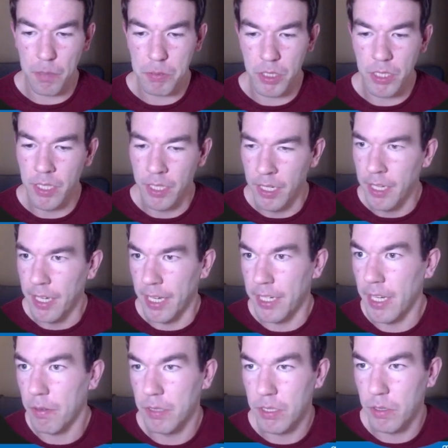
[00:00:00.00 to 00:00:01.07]
option, and
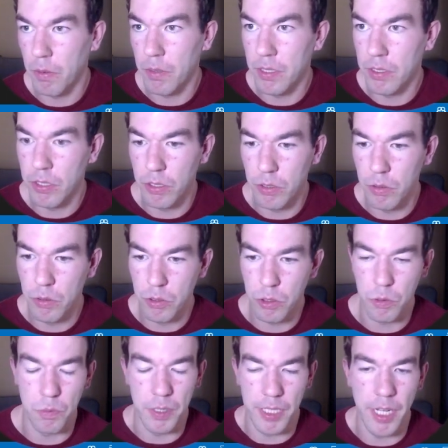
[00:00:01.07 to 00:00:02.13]
now it's going to
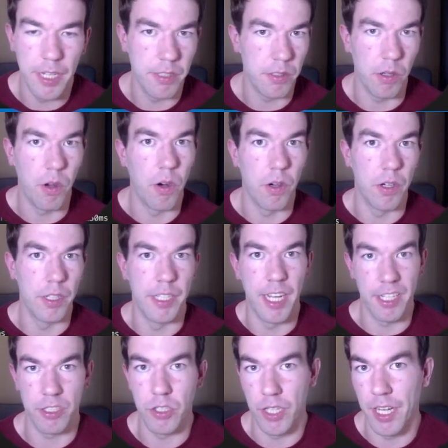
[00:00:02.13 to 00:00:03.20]
create our
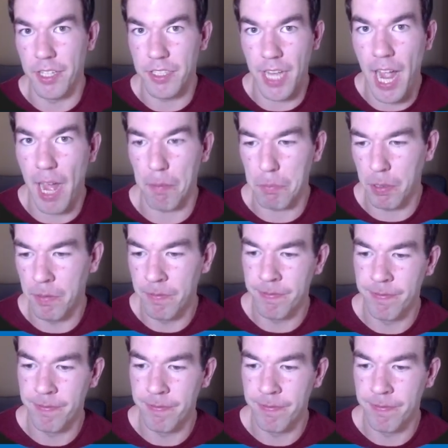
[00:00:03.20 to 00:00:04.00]
Next.js app.